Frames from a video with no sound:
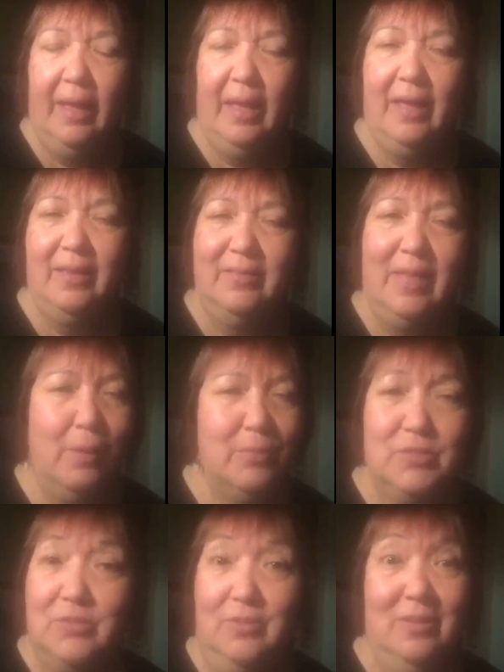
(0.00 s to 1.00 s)
And that
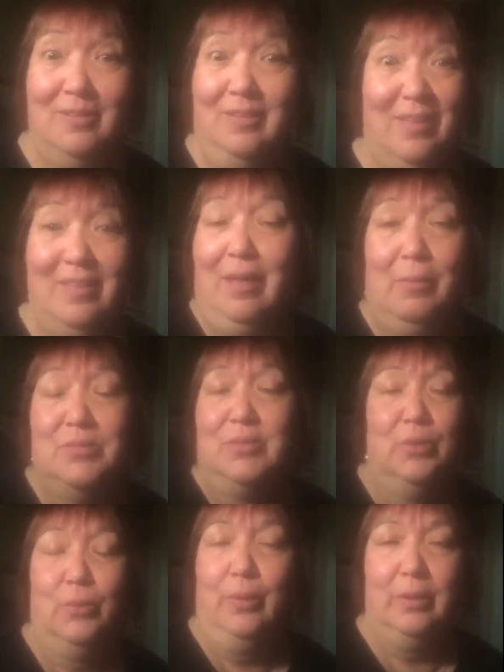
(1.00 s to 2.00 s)
was that was
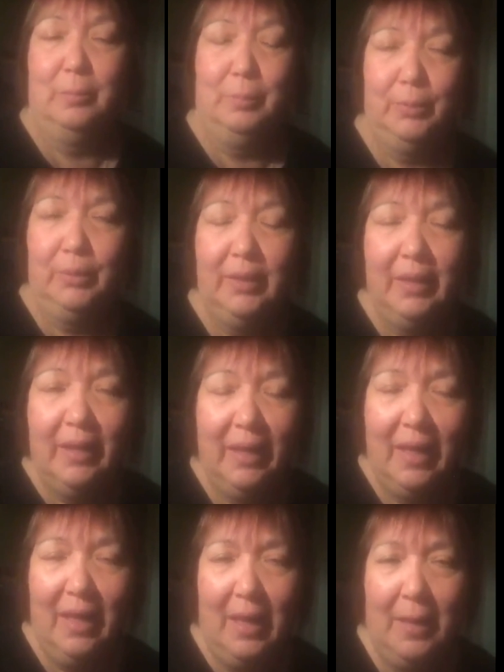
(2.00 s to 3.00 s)
incredible.
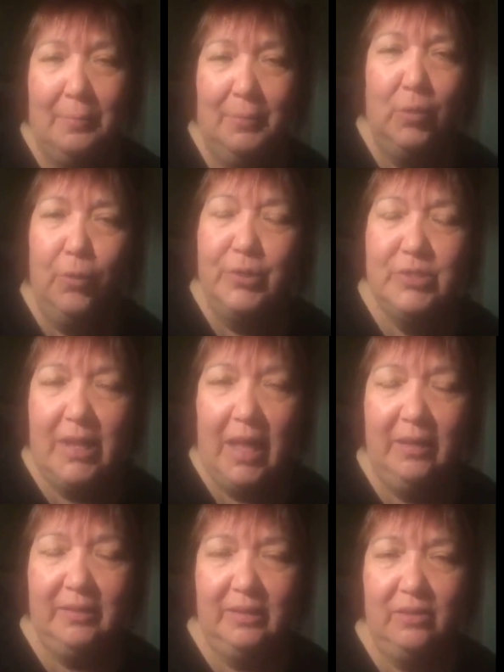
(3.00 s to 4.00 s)
Um, Laura
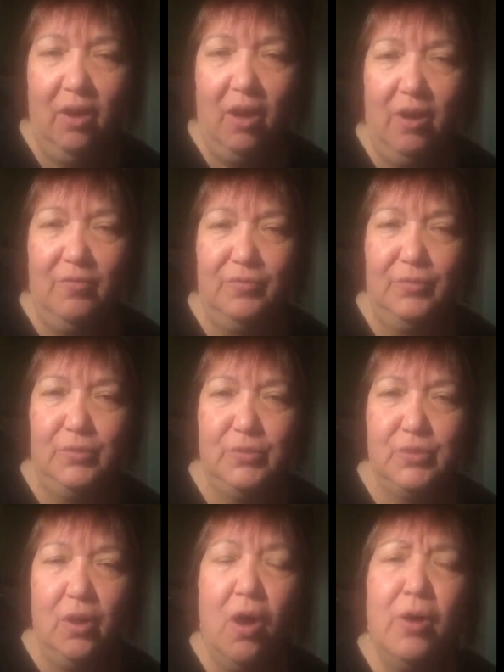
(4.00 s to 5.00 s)
Daligan
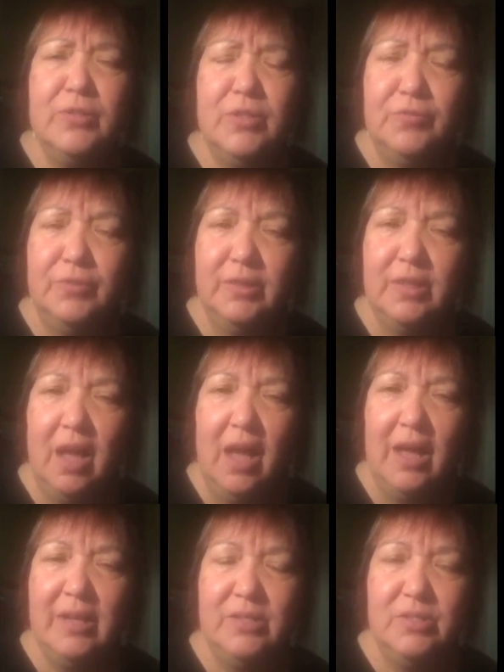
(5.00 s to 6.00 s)
offers all different
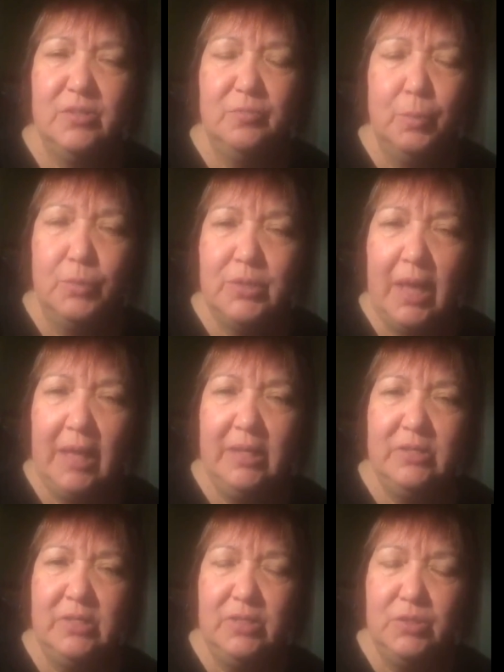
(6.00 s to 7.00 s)
kinds of
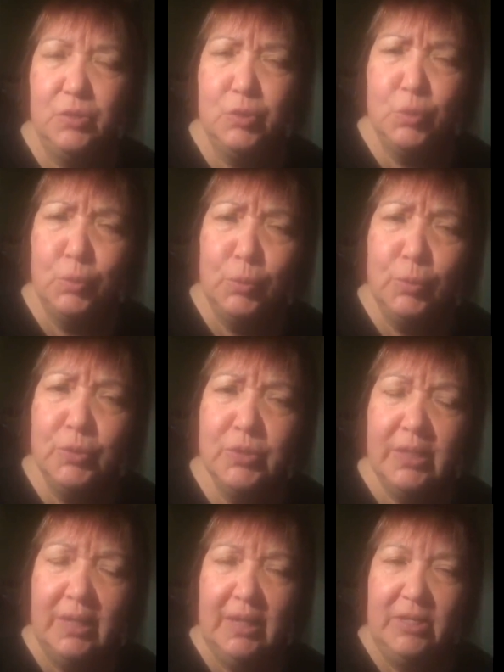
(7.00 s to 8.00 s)
modalities and tools
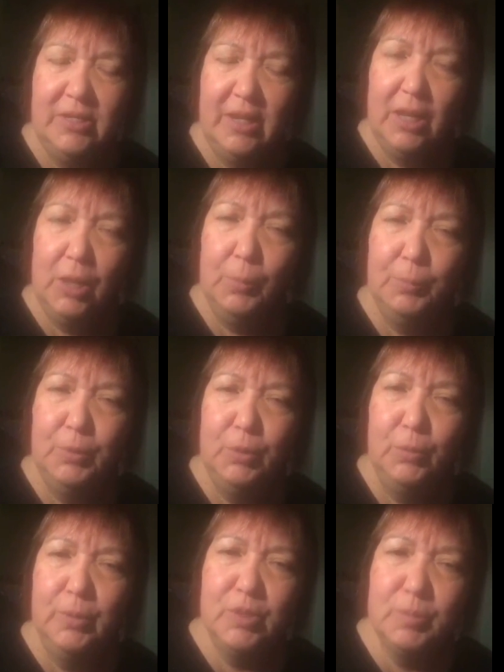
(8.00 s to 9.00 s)
to help
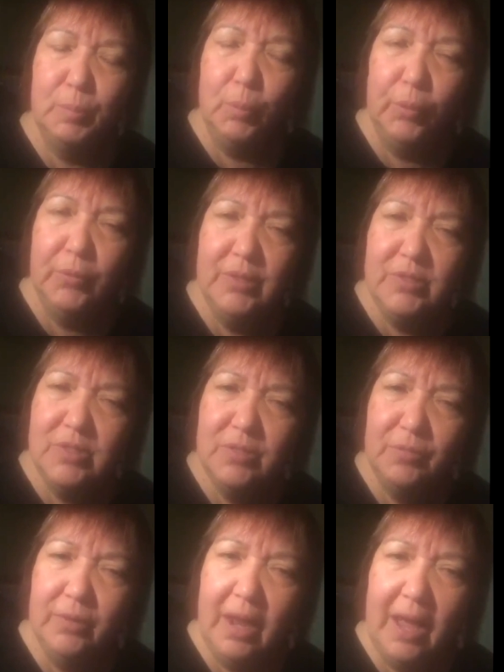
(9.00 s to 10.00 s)
you explore these
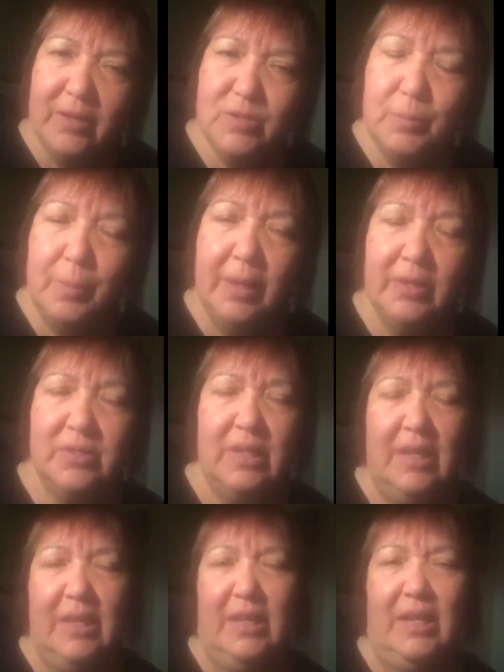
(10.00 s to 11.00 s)
different aspects,
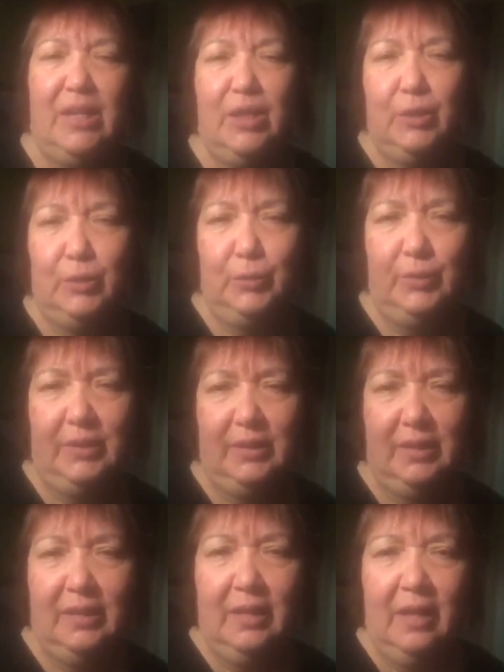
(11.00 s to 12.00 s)

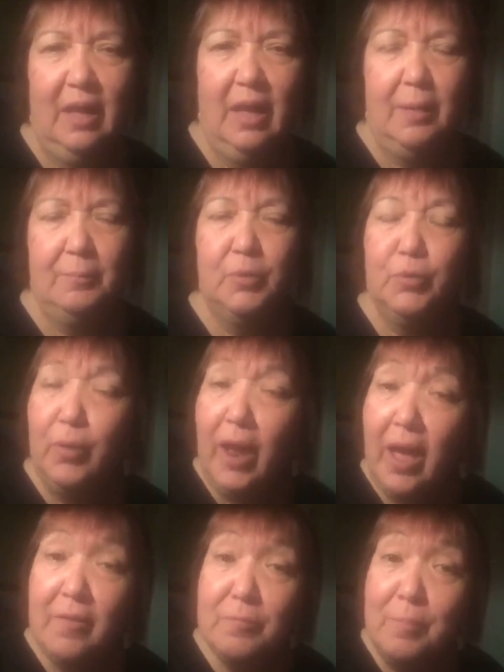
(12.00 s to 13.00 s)
including um,
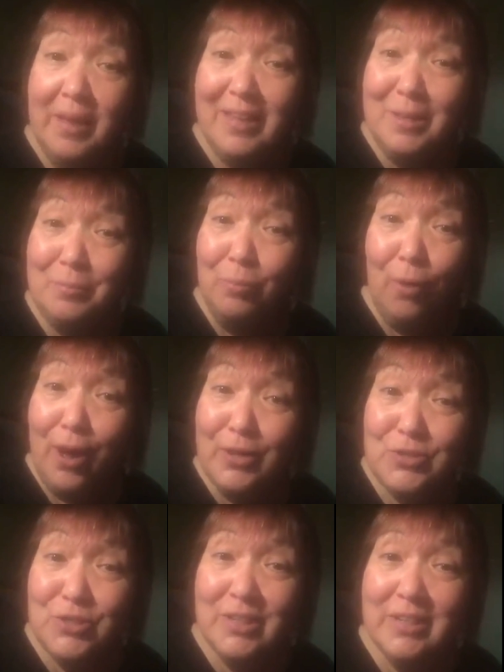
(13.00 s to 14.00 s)
craft making
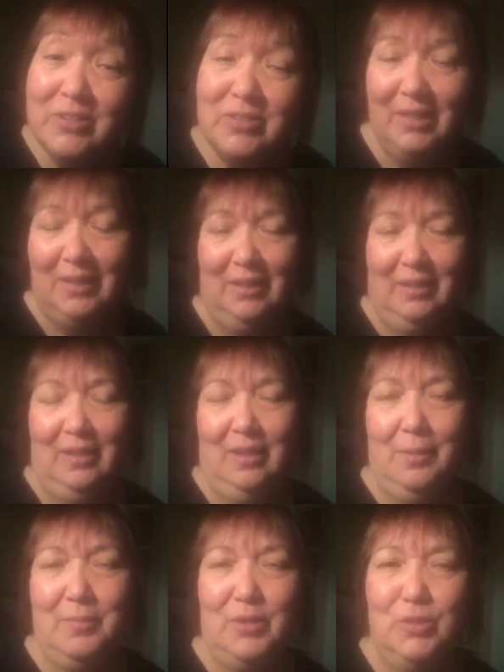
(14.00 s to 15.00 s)
projects
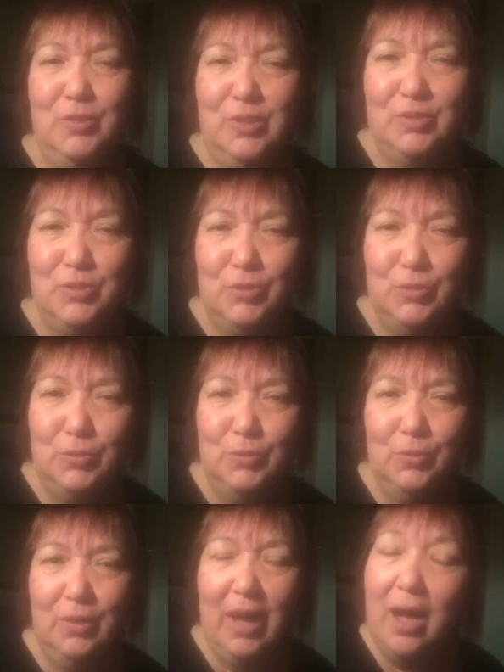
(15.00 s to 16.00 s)
uh, that you can
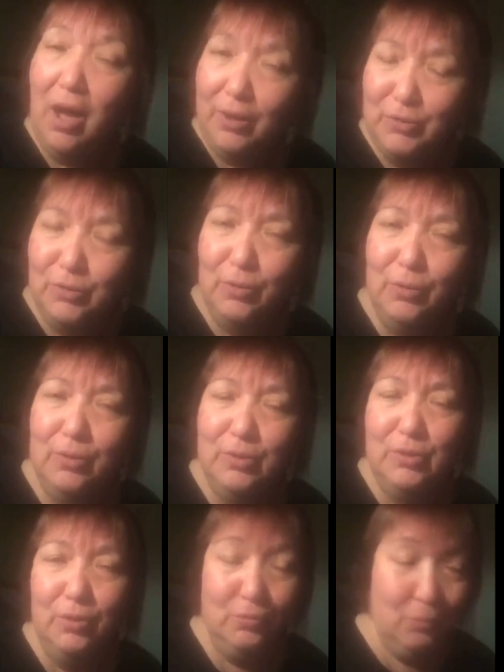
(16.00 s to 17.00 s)
do uh, on your own, you
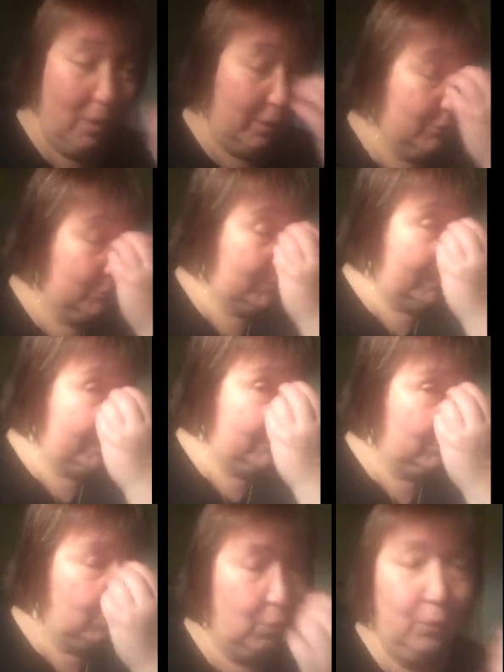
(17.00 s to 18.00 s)
know, while you're taking
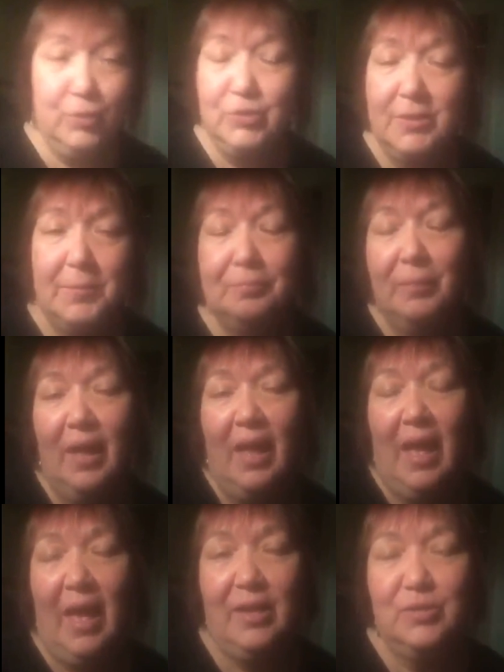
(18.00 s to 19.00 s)
the course,
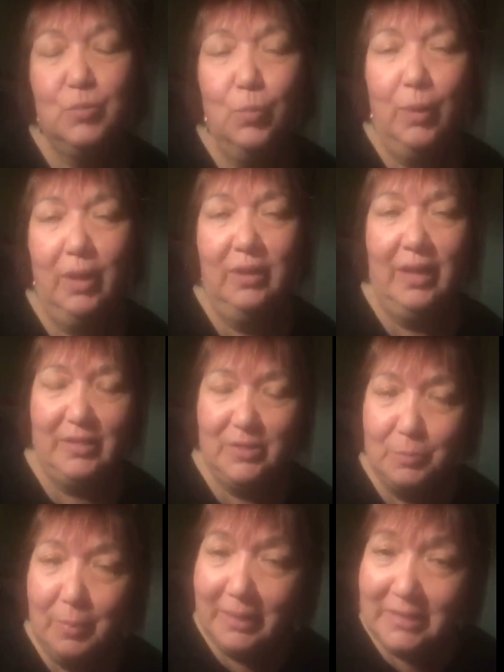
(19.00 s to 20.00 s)
as well as
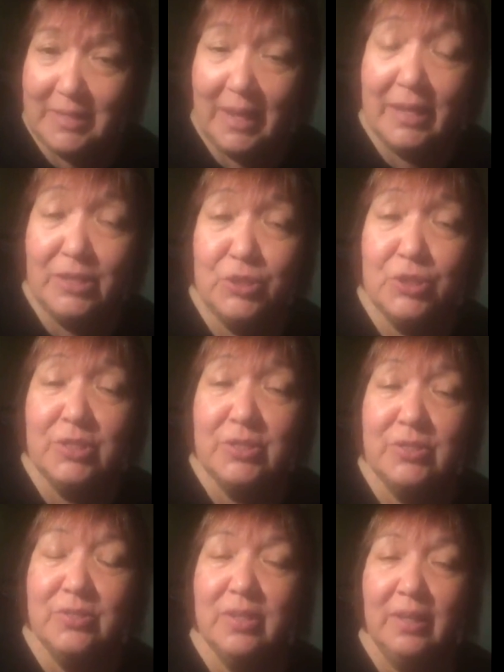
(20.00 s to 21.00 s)

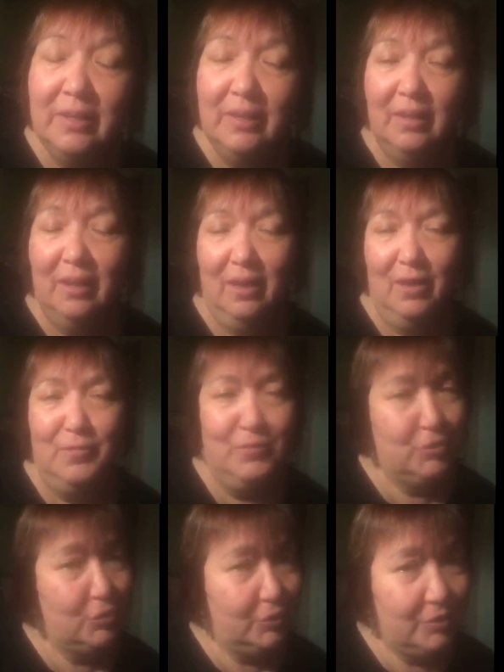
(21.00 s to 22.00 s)
meditations, uh,
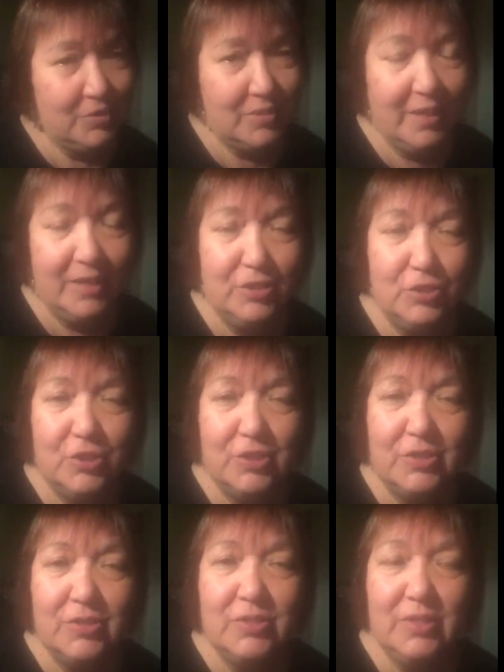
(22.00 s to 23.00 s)

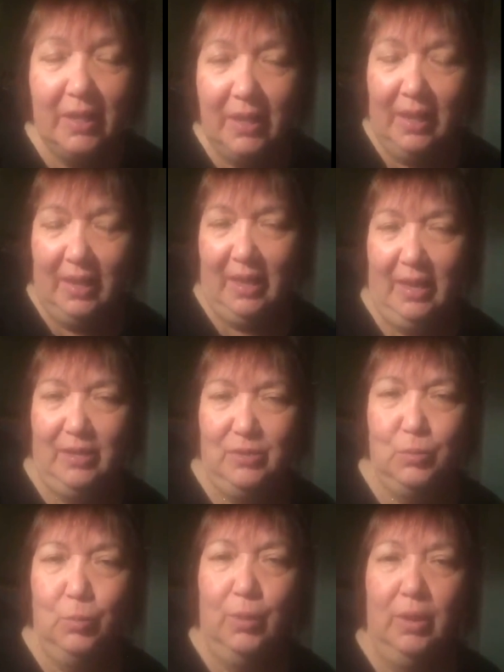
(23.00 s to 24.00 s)
visualizations, as
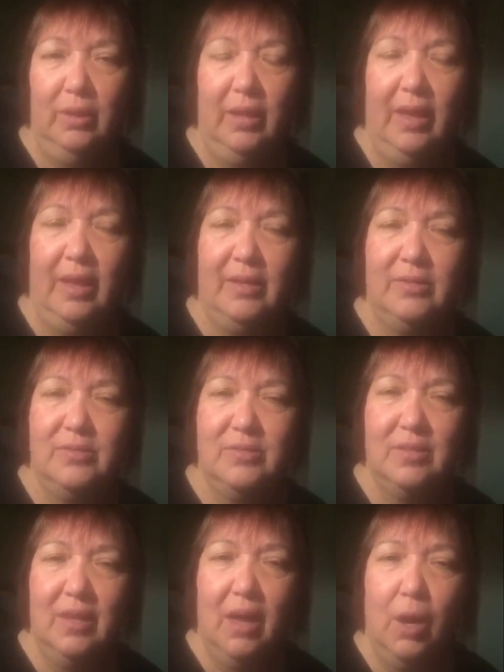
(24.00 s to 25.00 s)
well as
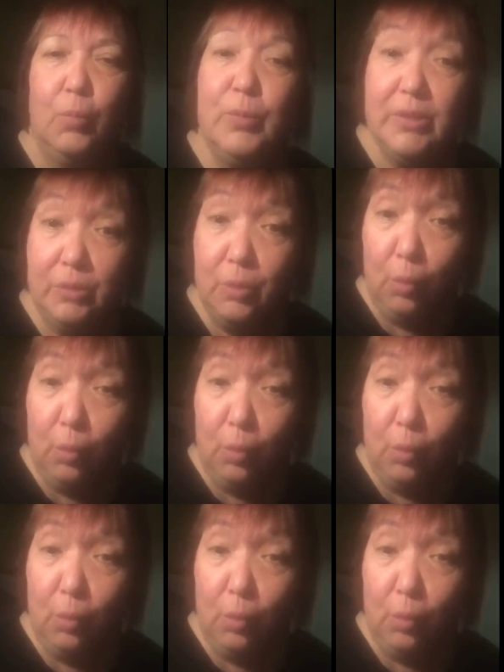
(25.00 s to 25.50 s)
uh, written